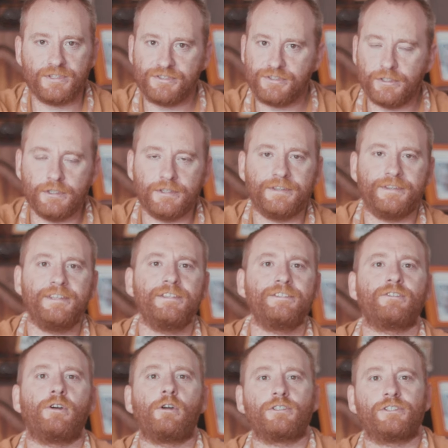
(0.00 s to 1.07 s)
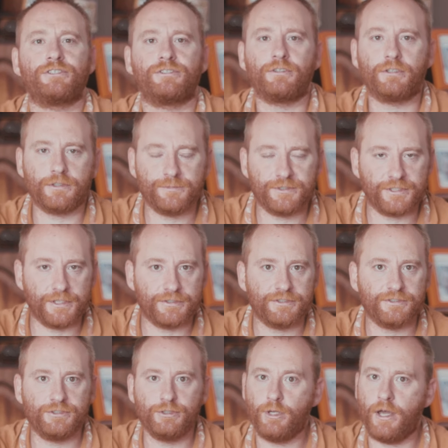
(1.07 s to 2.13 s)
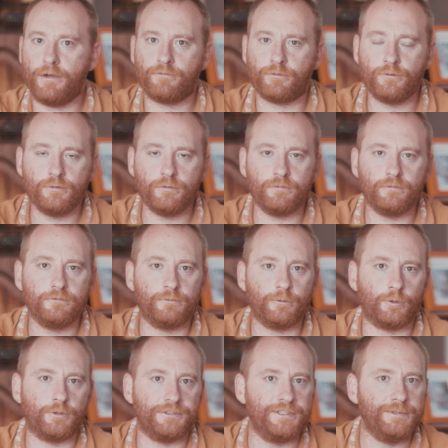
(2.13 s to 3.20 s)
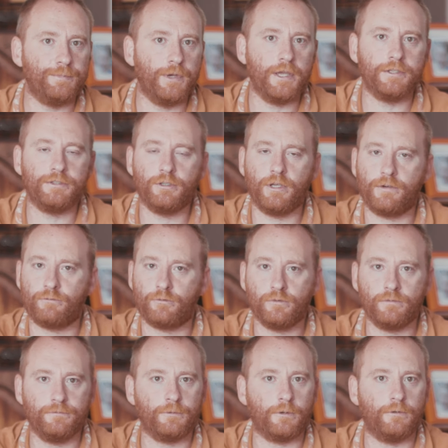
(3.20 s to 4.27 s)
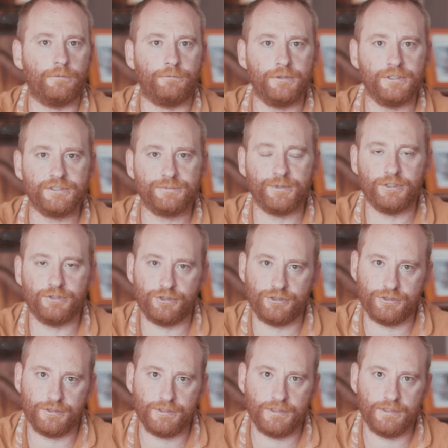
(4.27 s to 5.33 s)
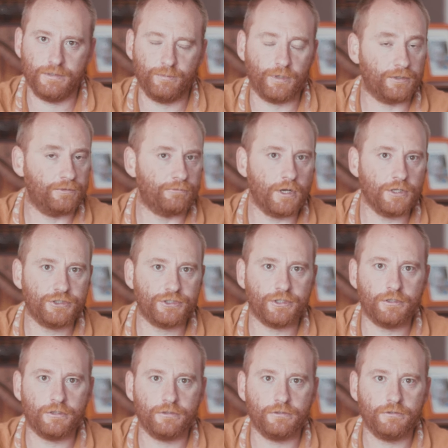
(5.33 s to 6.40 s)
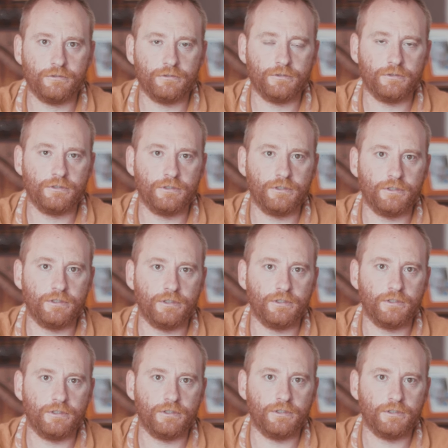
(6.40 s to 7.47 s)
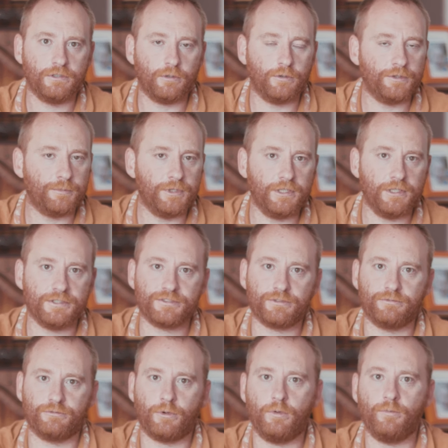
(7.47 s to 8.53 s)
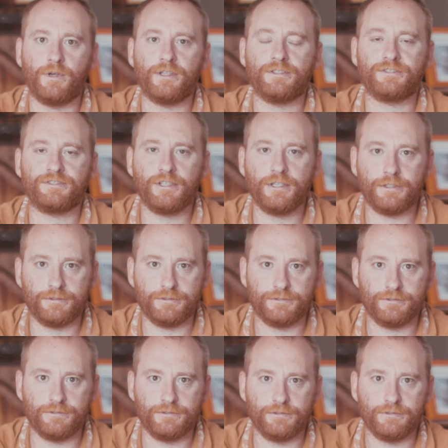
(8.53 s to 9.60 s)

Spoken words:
But still, in these harsh circumstances, you have room for debate, you have room for free speech. But in Russia, all the media is controlled by the state.